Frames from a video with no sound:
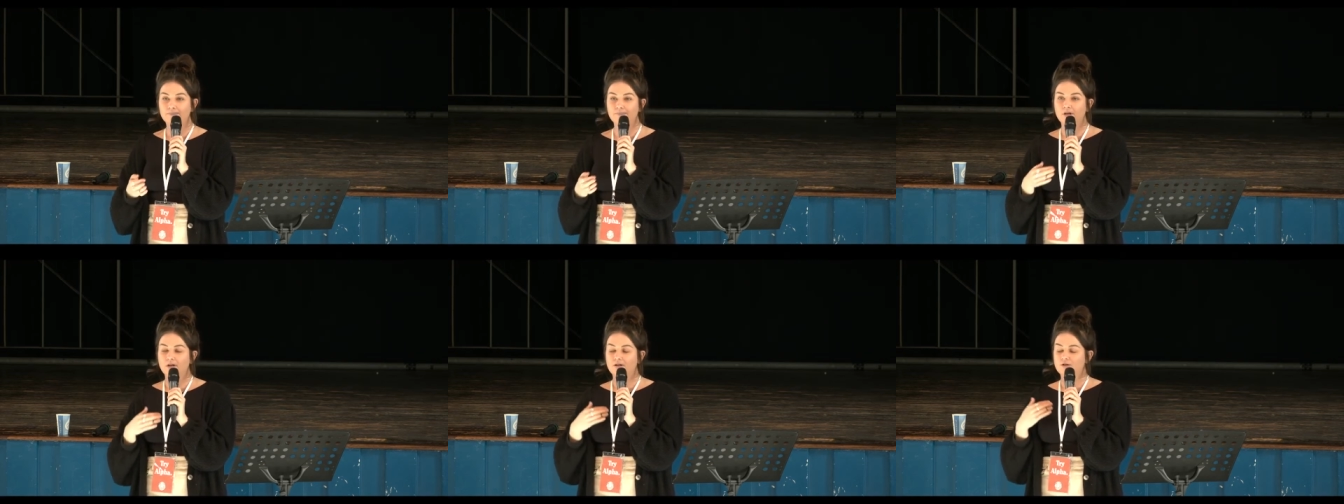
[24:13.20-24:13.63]

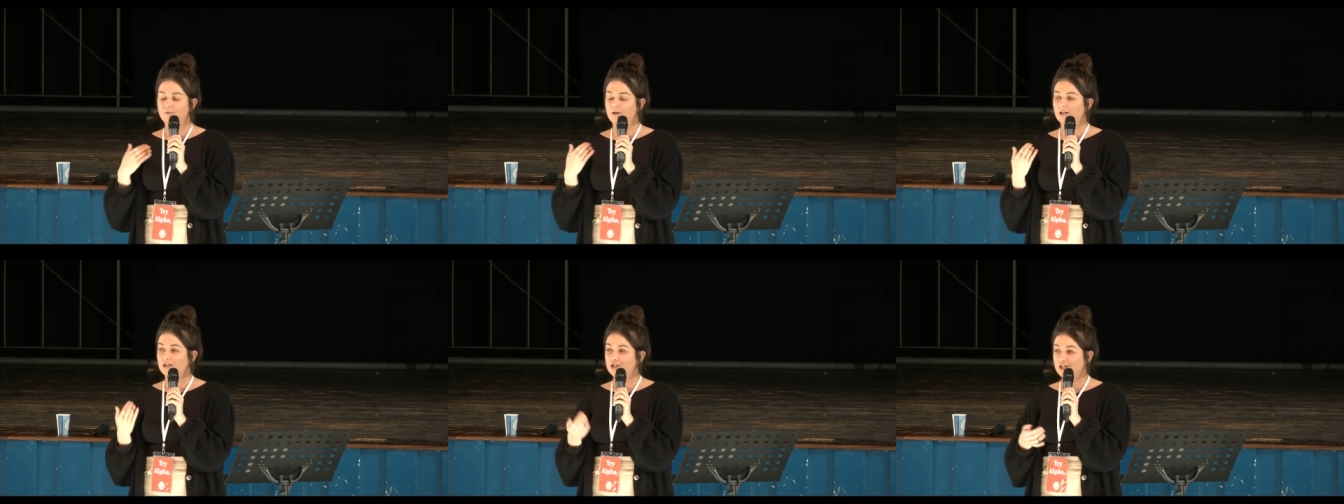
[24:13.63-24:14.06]
So we're
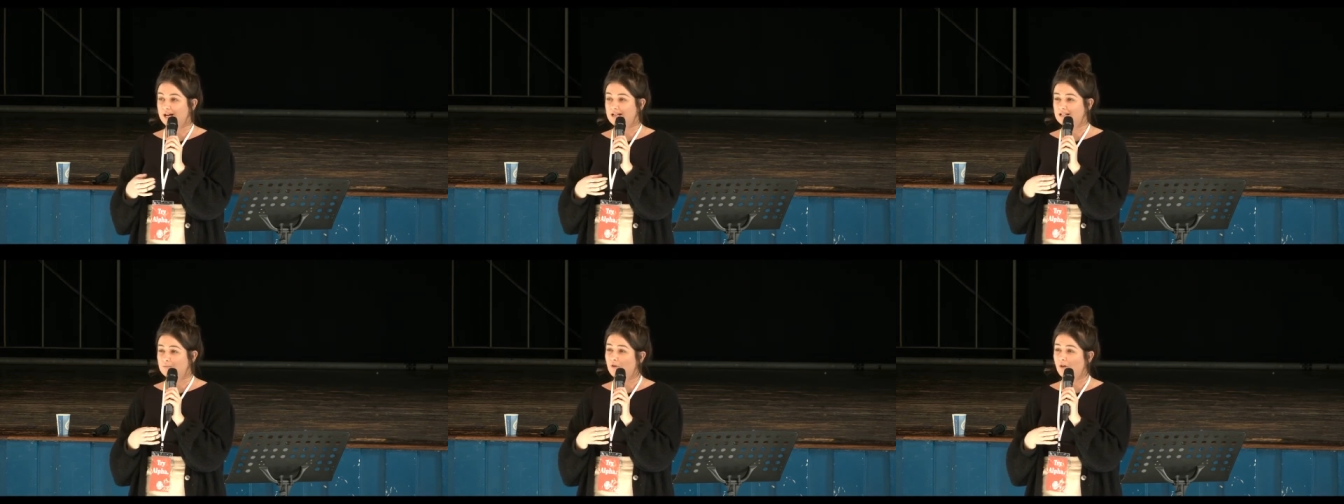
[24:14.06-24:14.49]
going to share
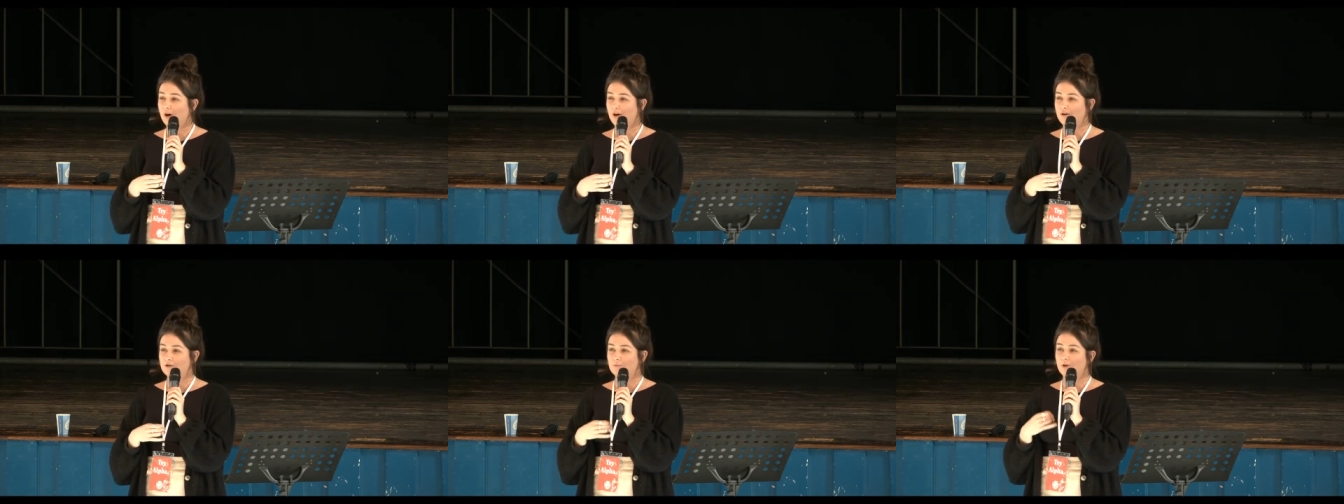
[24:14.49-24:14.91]
some of
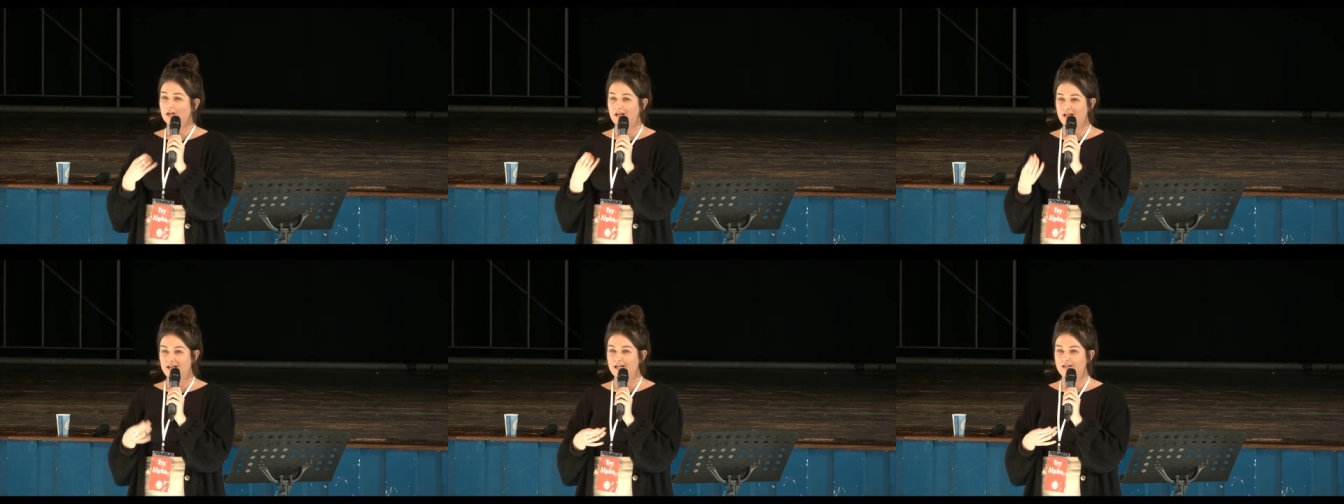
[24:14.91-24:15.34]
those and we're going
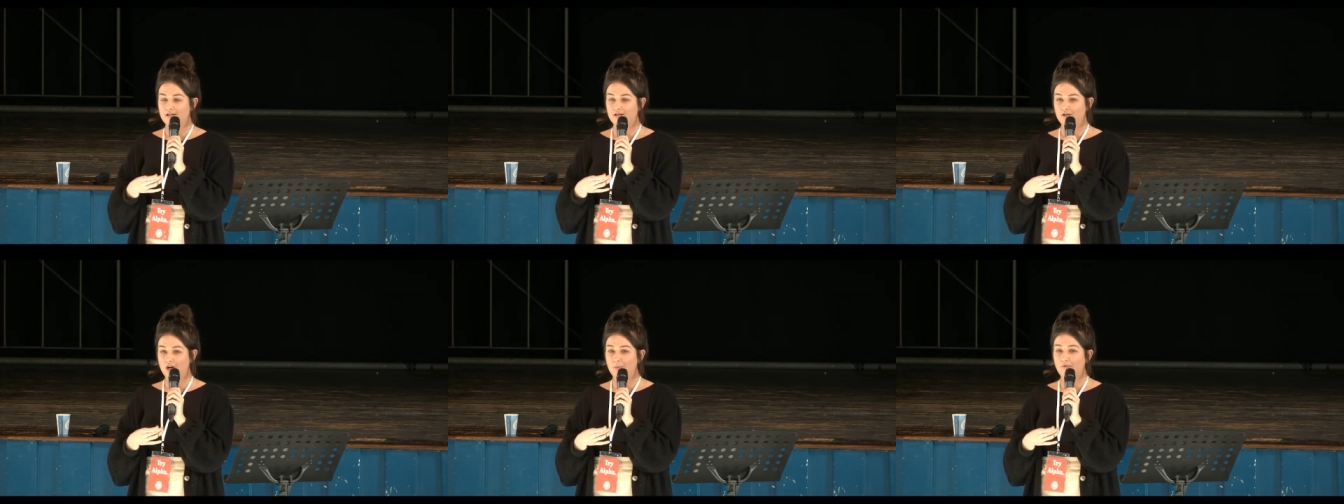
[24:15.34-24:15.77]
to lead in
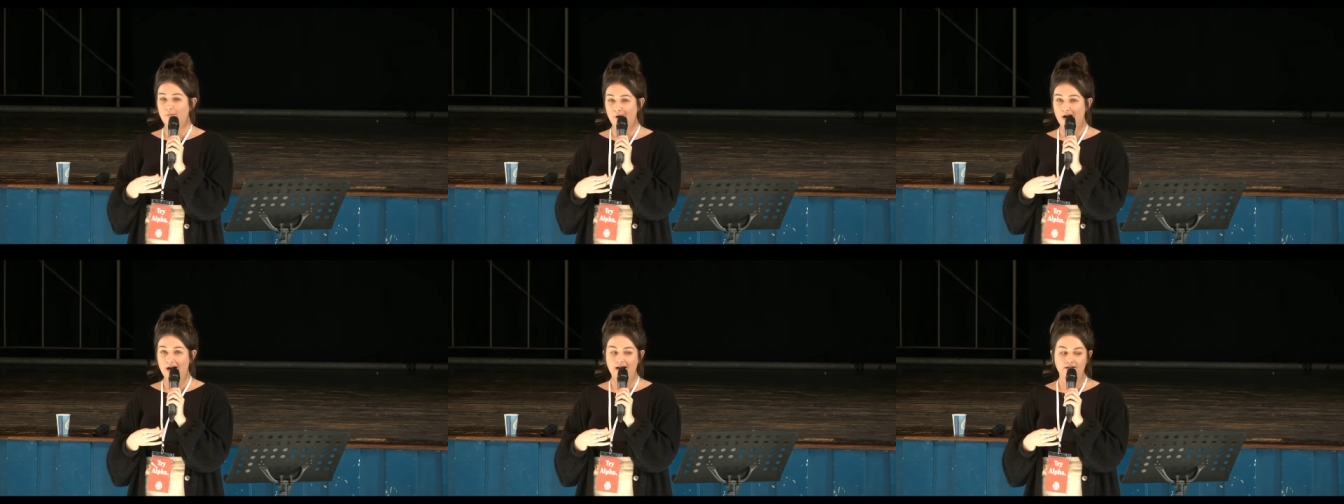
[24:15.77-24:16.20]
a time of
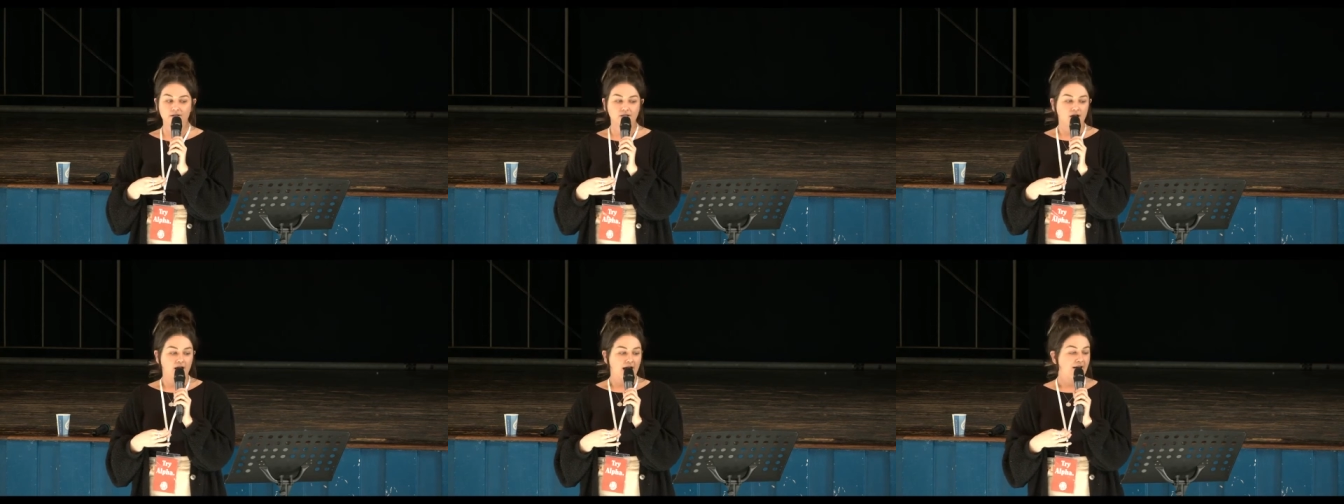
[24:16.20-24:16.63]
prayer
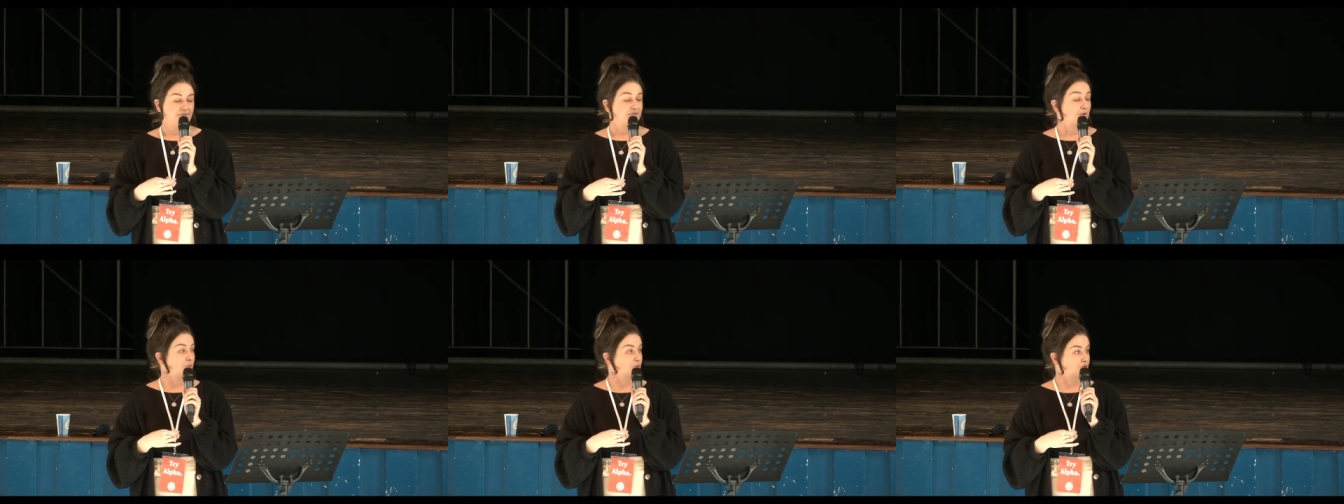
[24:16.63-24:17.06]
and
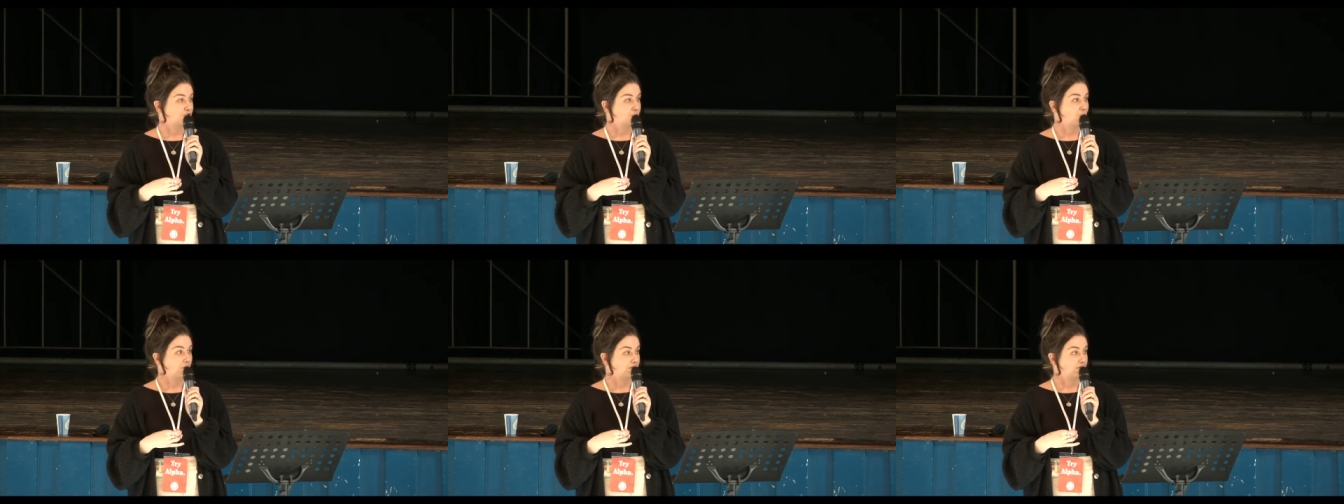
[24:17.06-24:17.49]
then we'll
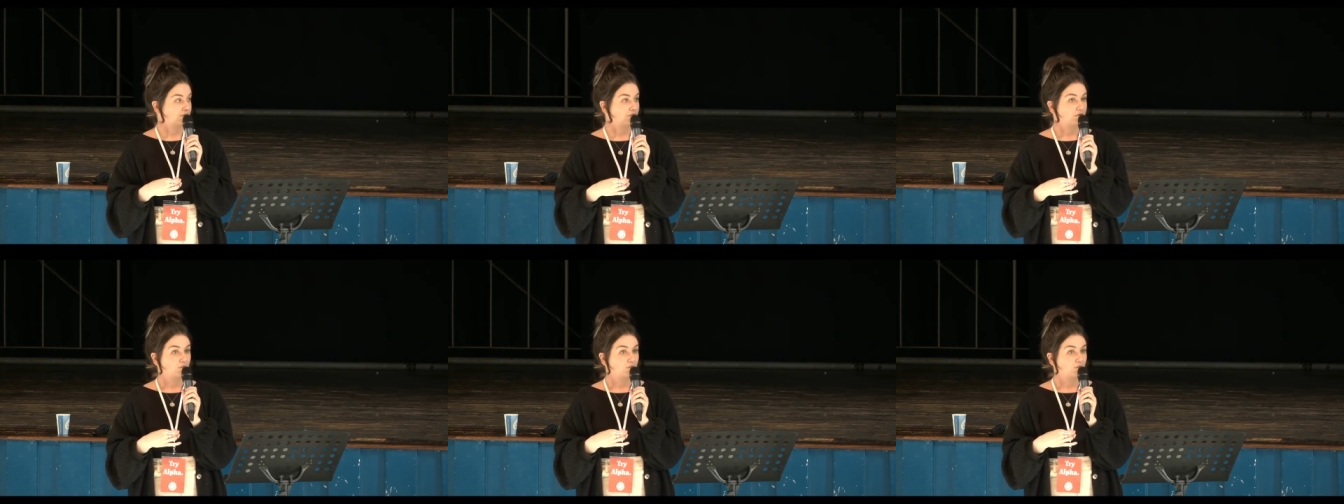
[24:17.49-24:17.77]
do one,